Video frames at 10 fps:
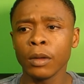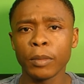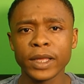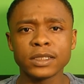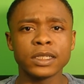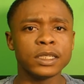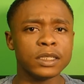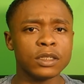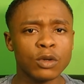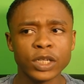Mentally,
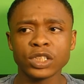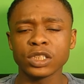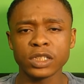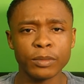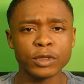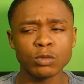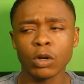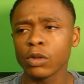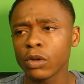he questioned them as well.